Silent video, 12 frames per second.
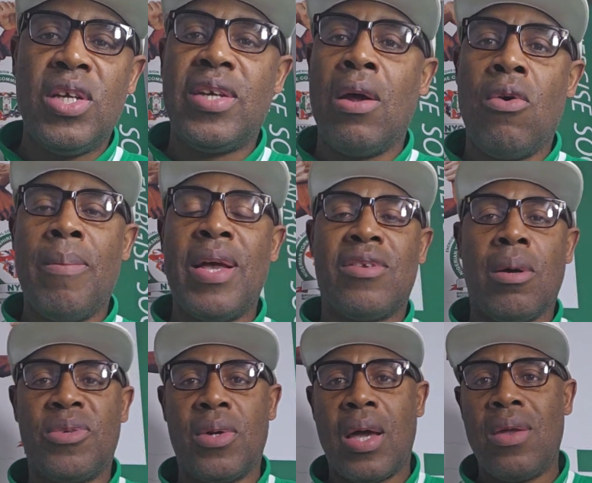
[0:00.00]
Which enrollment
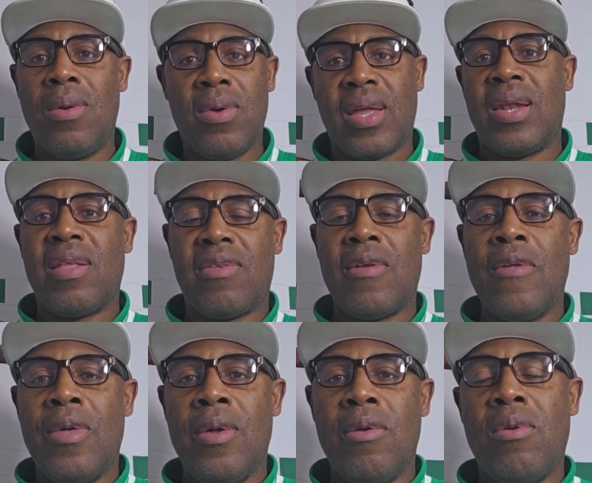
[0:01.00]
option are you looking at?
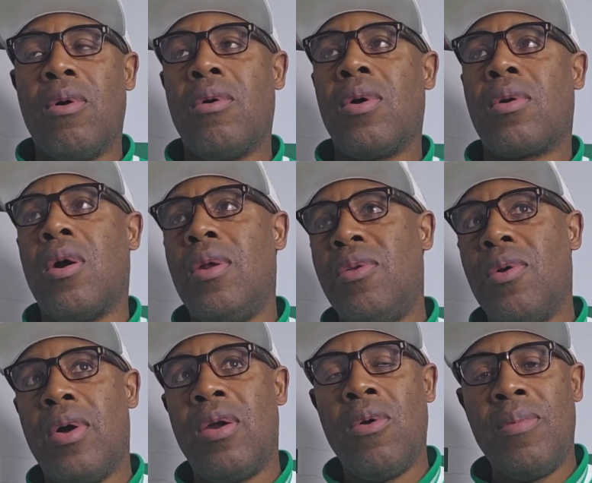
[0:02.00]
You're
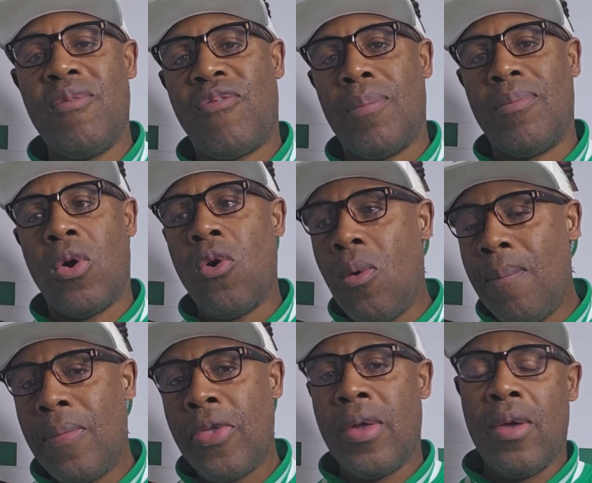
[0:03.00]
enrolling from
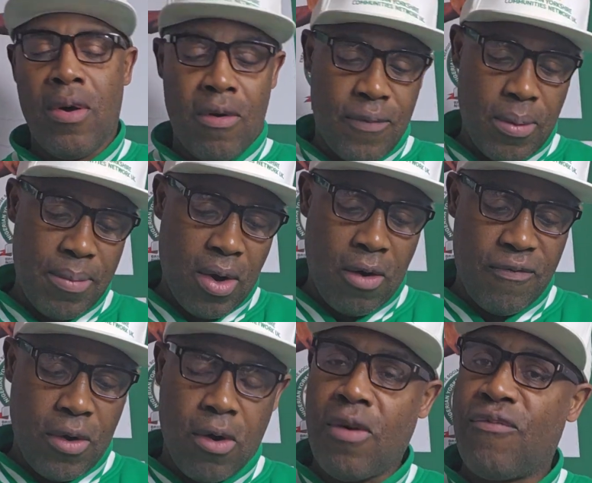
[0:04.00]
home or
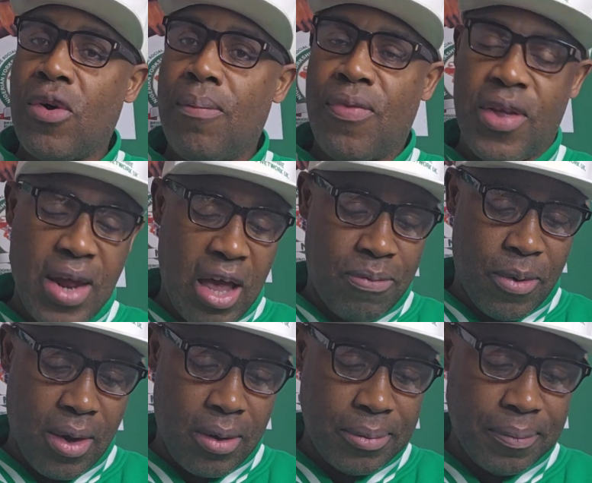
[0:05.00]
from the
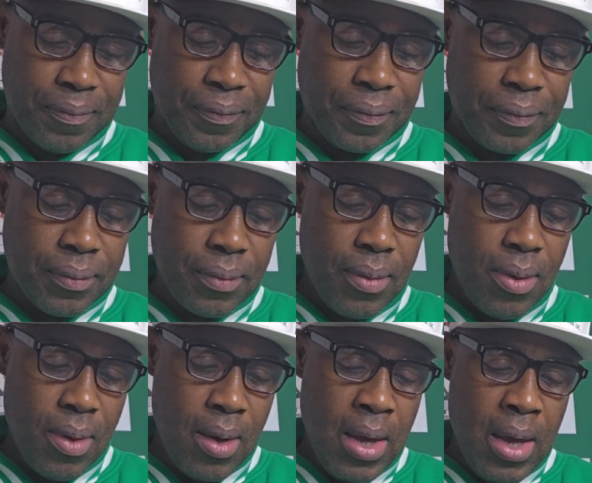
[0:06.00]
diaspora.
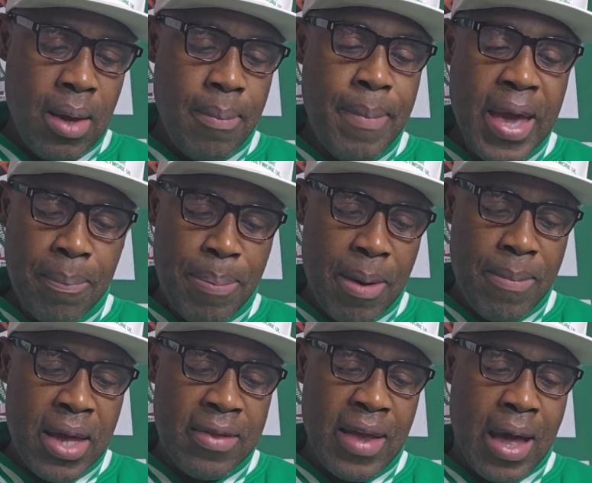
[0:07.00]
Make
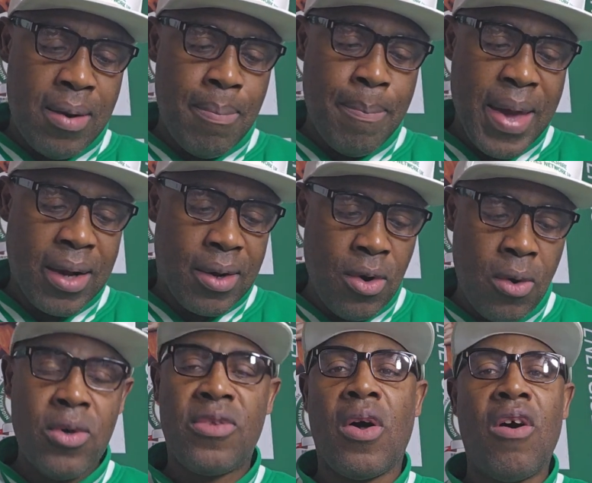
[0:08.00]
payment and make
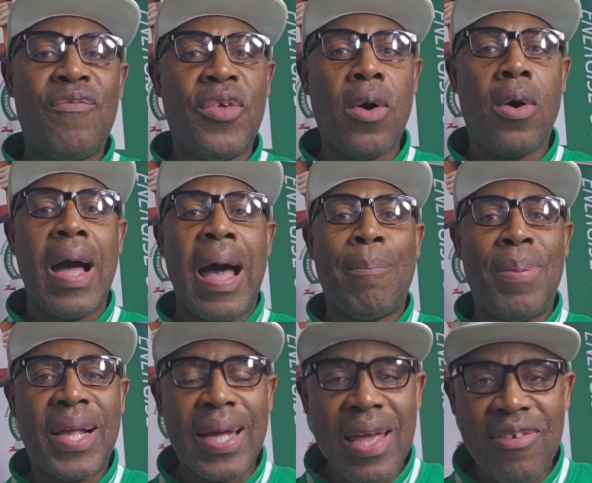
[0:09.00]
note of your
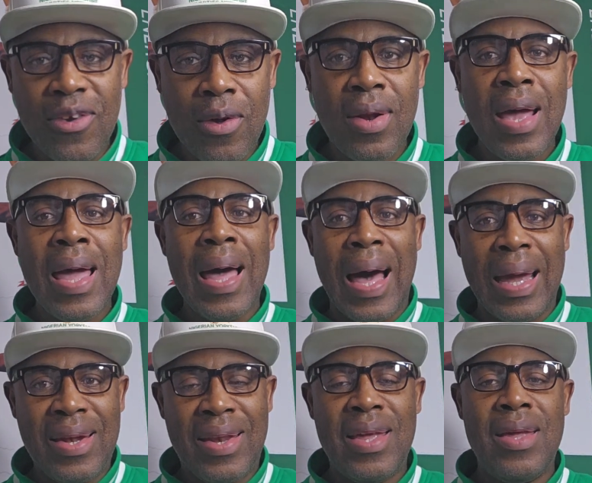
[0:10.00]
application
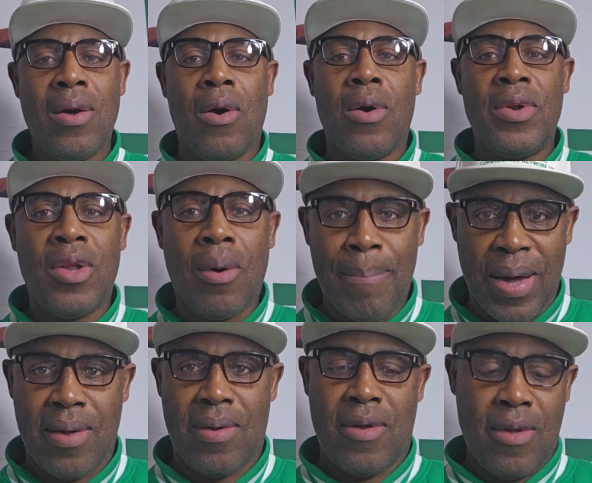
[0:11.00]
ID or
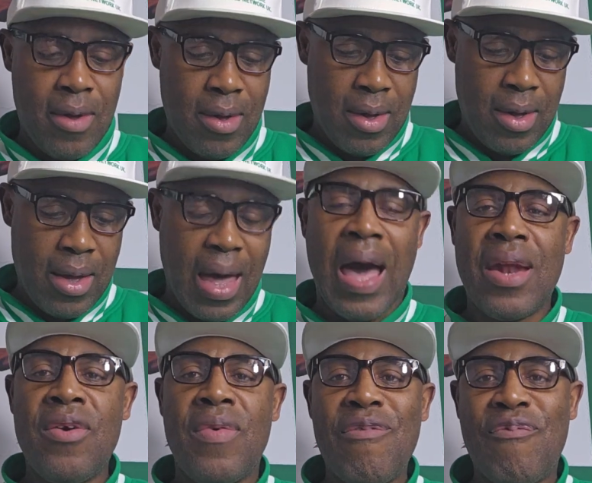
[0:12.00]
number
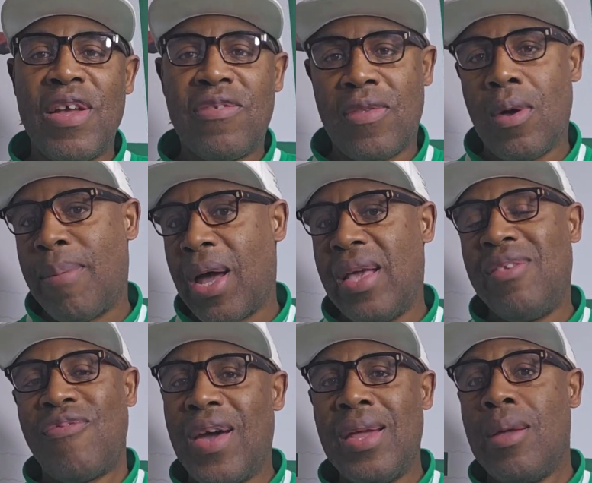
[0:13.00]
and reference number.
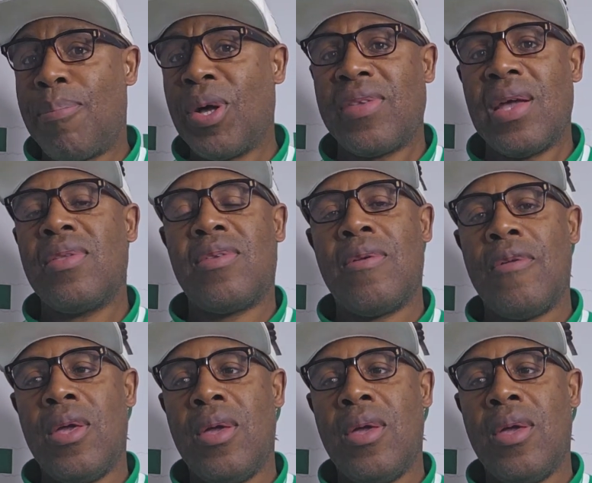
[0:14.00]
It's very important.